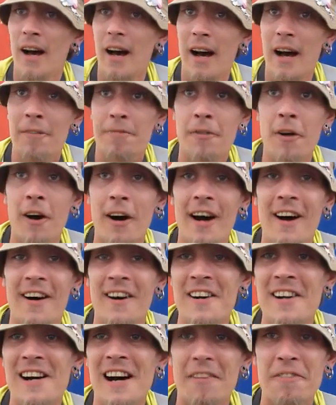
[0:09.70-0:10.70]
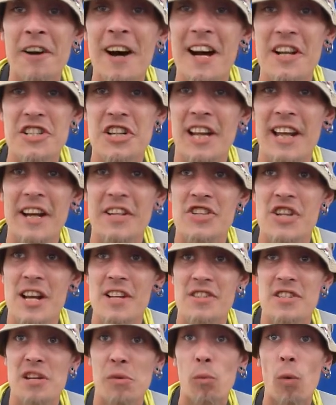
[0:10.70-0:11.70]
I've not actually had a
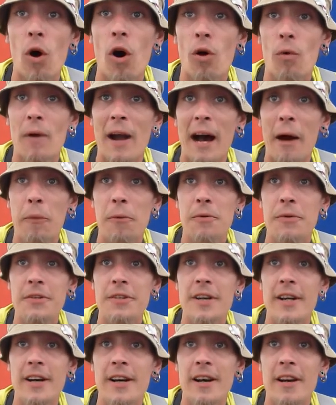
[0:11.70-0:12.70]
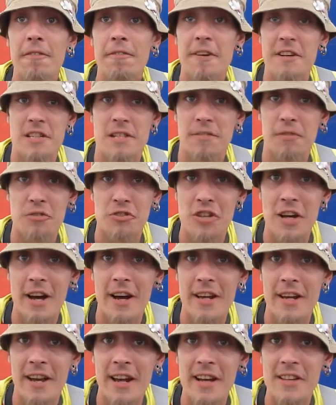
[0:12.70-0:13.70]
chance to walk around festival
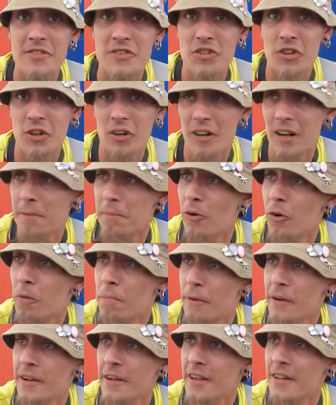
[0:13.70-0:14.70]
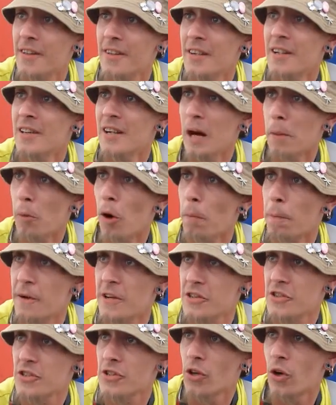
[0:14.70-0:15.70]
site yet, so I'm hoping
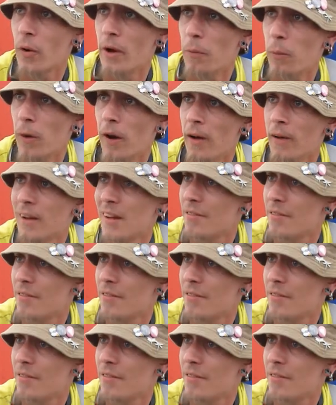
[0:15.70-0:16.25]
it's going well.